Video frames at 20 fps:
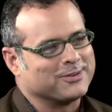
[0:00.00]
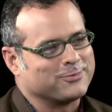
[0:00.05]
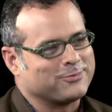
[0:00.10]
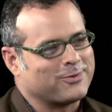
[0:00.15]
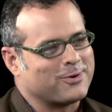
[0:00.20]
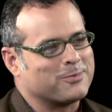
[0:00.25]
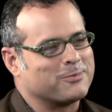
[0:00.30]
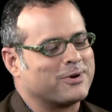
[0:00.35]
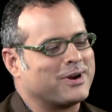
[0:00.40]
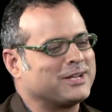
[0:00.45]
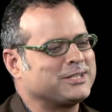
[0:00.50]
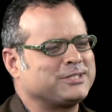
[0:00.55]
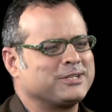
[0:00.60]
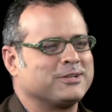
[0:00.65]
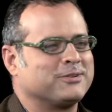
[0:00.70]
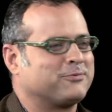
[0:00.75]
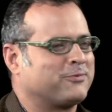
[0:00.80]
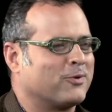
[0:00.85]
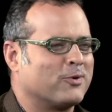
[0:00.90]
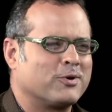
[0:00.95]
from
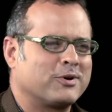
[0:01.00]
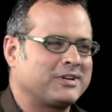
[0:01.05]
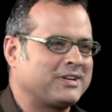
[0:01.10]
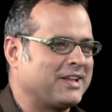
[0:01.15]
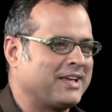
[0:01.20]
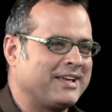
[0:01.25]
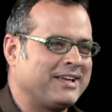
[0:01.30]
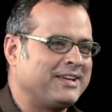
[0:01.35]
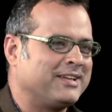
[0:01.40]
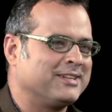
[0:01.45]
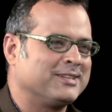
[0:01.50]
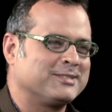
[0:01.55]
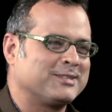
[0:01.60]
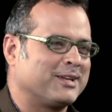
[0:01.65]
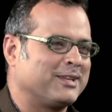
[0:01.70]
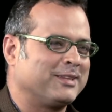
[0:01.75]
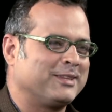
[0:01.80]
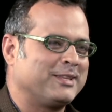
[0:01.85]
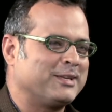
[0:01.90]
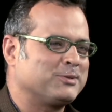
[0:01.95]
Russian folk tales,
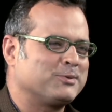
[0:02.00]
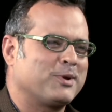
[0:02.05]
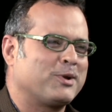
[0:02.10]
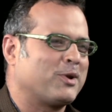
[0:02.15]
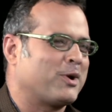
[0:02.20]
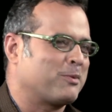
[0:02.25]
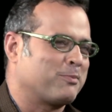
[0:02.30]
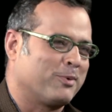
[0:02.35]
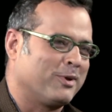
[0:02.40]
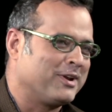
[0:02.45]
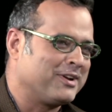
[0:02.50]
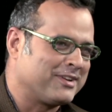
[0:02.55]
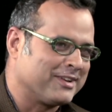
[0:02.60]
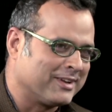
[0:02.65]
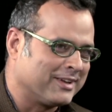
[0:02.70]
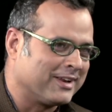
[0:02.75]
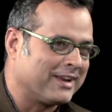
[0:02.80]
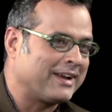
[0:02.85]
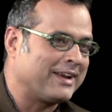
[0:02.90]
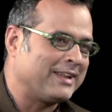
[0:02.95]
and these were not
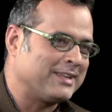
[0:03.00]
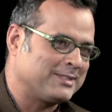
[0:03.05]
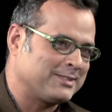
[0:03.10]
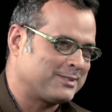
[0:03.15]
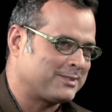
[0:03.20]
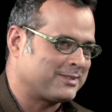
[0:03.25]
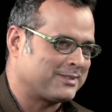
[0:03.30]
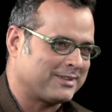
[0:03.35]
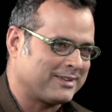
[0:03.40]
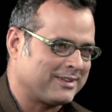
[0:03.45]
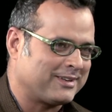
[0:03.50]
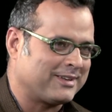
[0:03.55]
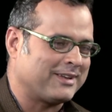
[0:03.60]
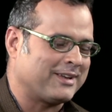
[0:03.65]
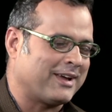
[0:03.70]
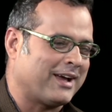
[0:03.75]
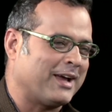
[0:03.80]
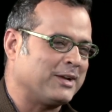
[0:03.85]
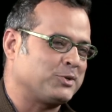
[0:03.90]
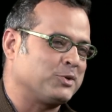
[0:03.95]
political. At least no, no,
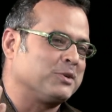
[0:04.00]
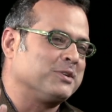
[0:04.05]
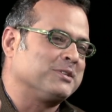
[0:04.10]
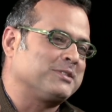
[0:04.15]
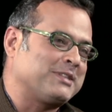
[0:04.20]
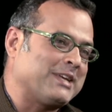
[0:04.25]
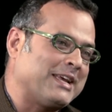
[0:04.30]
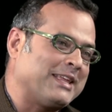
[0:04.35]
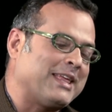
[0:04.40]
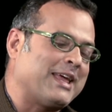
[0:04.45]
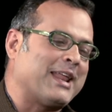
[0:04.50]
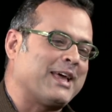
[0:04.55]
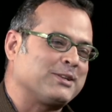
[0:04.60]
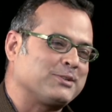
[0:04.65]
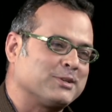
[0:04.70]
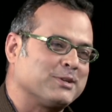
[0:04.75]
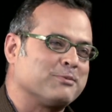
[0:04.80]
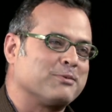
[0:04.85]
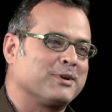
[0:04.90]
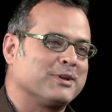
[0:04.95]
I shouldn't say that
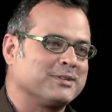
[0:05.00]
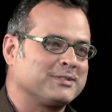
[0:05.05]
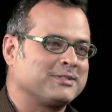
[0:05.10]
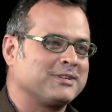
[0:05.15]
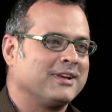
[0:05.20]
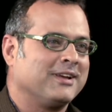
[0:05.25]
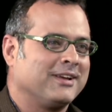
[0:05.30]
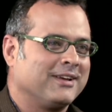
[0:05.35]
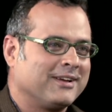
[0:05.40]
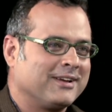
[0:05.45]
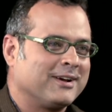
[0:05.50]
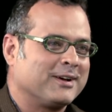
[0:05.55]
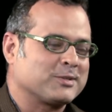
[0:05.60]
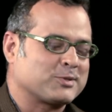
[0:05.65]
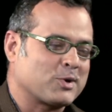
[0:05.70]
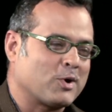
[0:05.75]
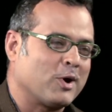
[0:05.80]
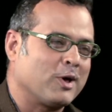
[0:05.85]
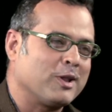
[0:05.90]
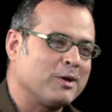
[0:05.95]
actually because a
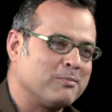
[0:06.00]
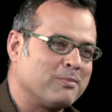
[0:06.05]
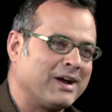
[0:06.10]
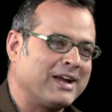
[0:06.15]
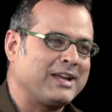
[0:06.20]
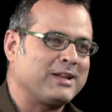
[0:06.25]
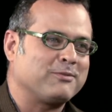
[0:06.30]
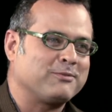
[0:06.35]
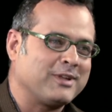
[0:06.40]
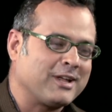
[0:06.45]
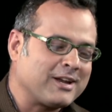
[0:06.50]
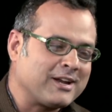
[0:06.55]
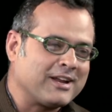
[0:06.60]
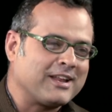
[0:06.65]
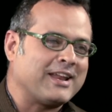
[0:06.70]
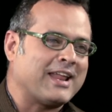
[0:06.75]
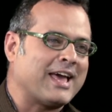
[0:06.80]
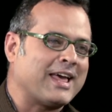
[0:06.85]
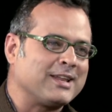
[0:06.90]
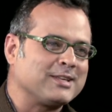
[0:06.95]
scholar might have done an
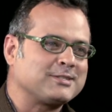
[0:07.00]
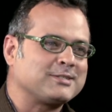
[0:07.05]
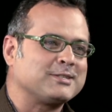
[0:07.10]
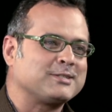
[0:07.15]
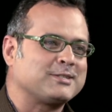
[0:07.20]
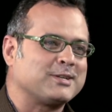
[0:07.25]
analysis